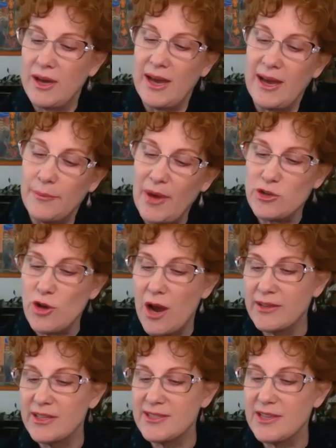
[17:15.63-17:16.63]
By
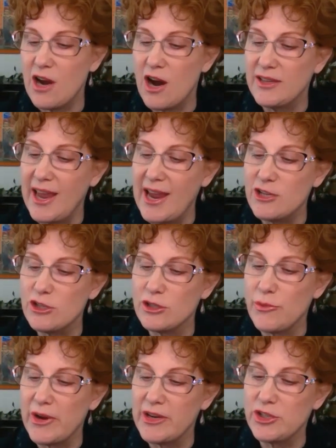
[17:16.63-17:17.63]
drawing this card, the
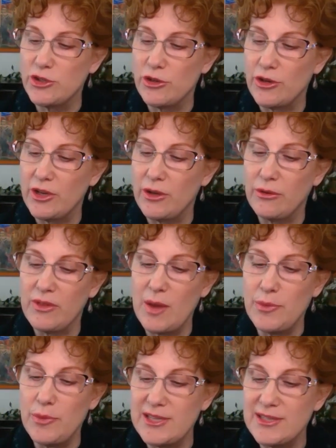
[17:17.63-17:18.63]
angels reassure you
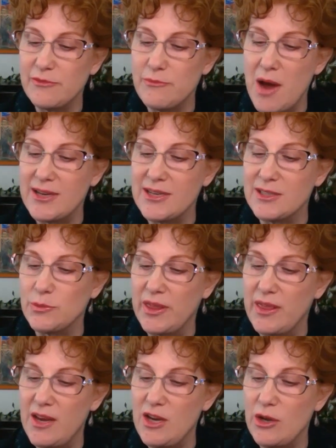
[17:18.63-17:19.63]
that peace of mind is
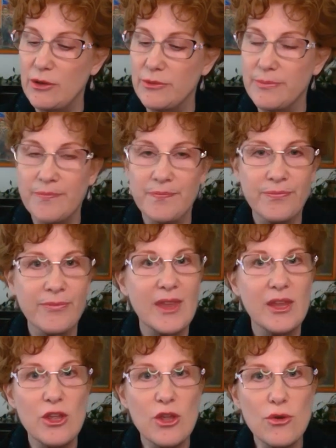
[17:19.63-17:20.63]
within you.
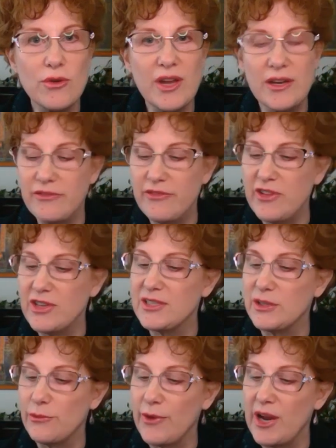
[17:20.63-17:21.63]
You can feel
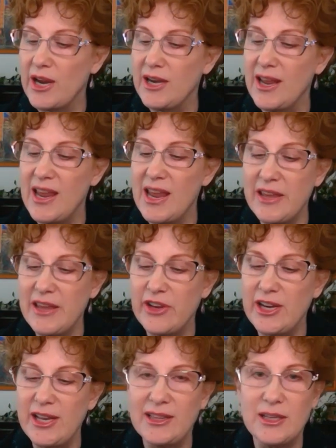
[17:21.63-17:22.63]
serene
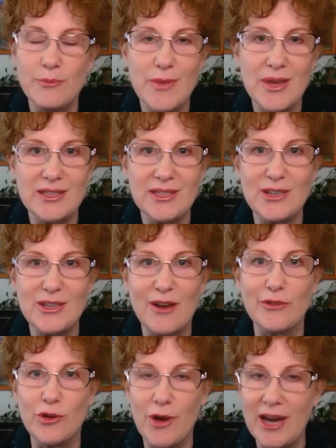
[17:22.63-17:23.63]
even in the midst
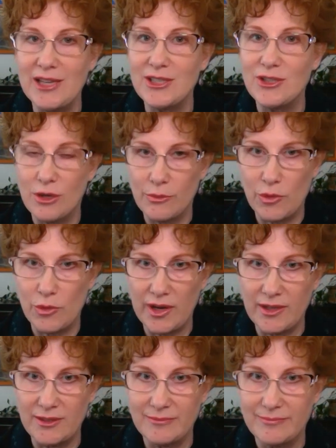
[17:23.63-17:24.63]
of great
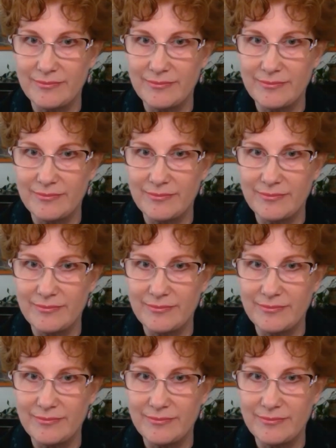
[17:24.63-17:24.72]
turmoil.